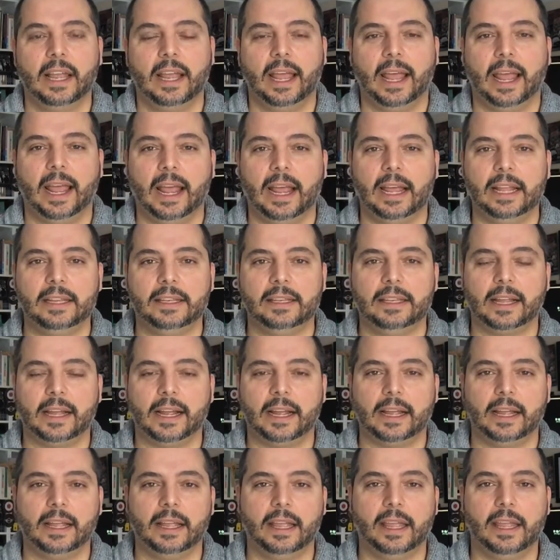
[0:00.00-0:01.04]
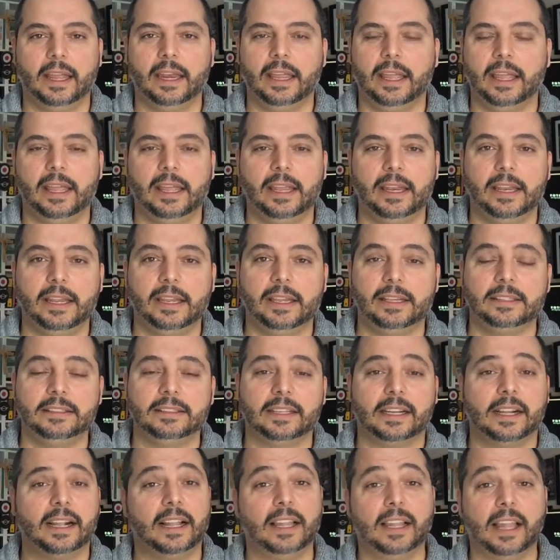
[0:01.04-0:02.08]
and it
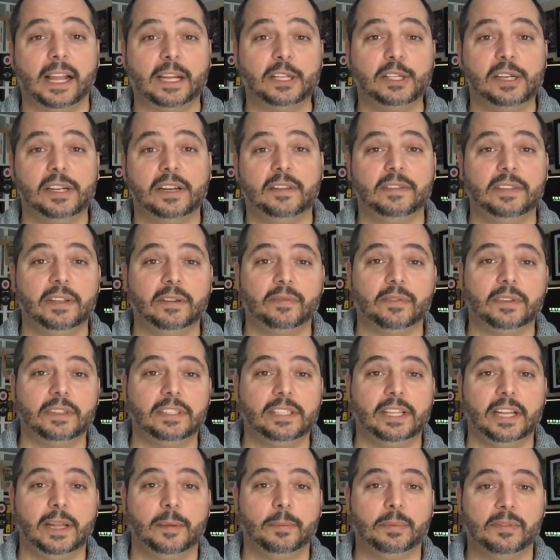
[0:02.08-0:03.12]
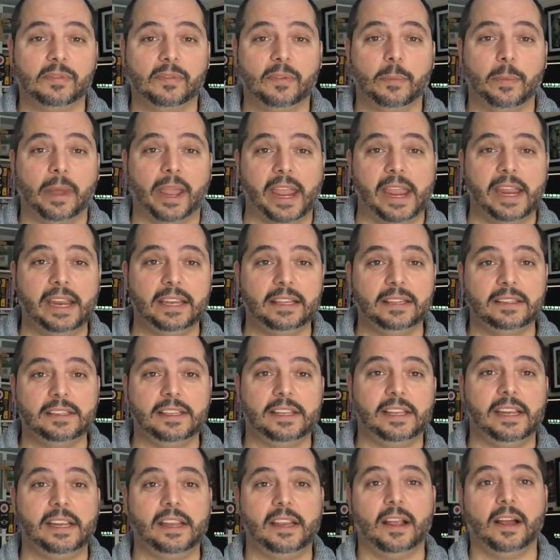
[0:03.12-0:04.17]
is a collection of different tips from A to
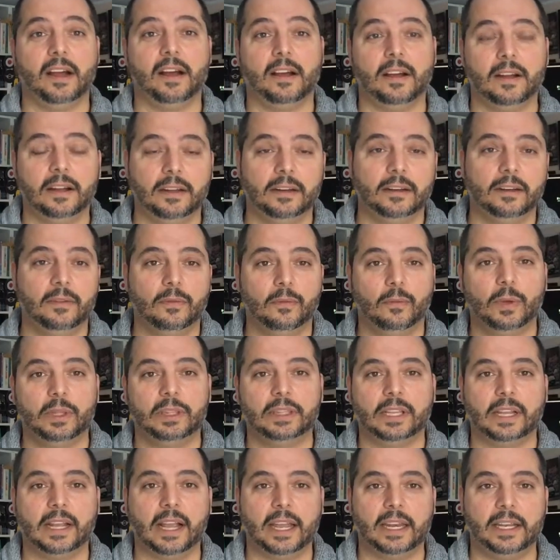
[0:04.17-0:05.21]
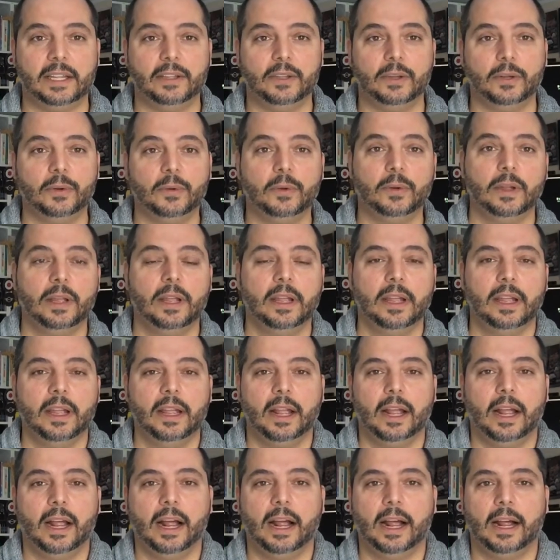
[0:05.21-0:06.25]
Z on what to kind of do.
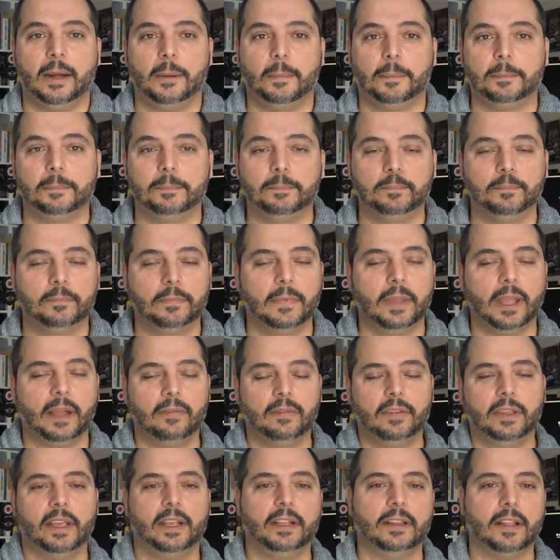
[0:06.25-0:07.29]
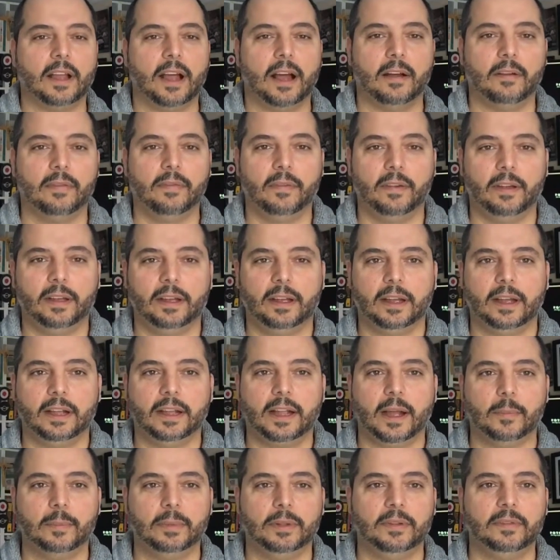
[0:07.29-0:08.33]
I've kicked off a
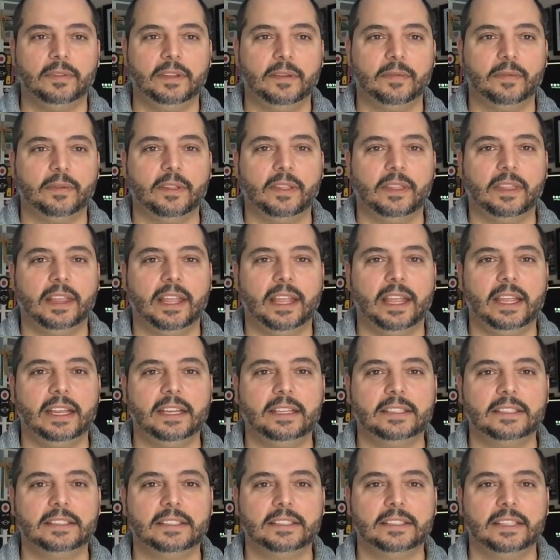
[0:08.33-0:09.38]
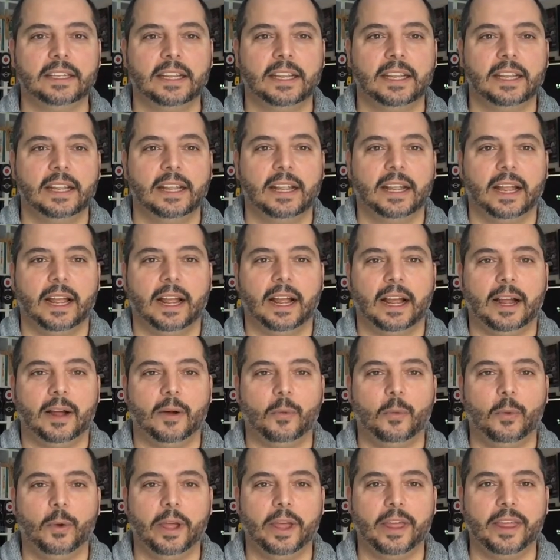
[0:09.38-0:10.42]
couple of different things
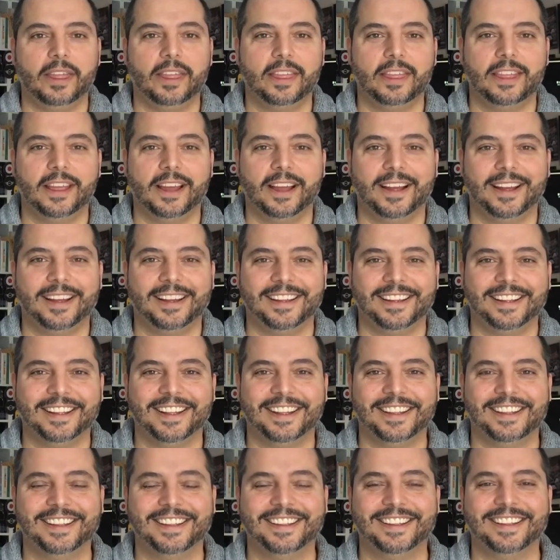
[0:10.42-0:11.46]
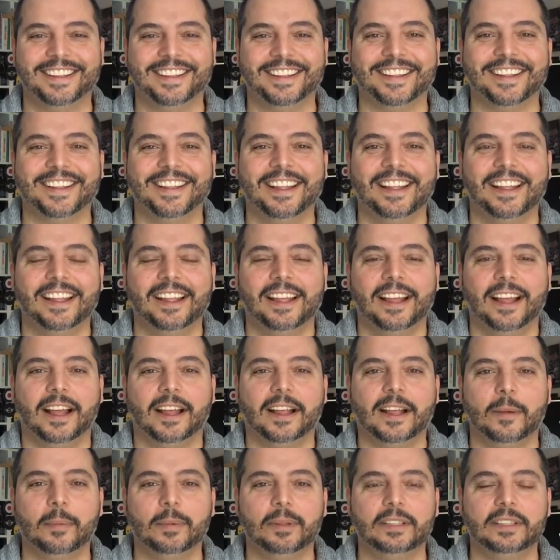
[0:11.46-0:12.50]
with a
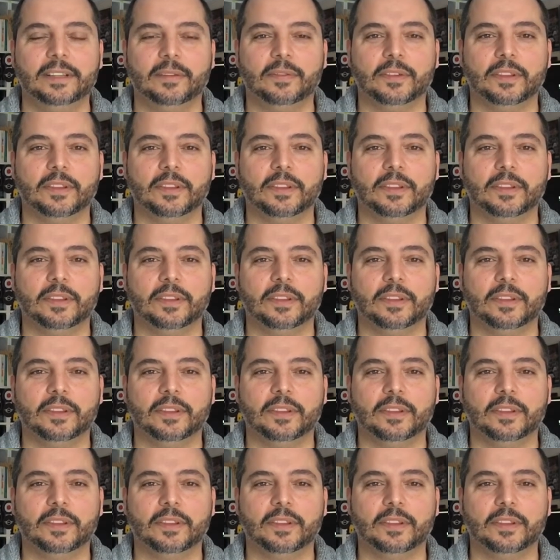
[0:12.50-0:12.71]
couple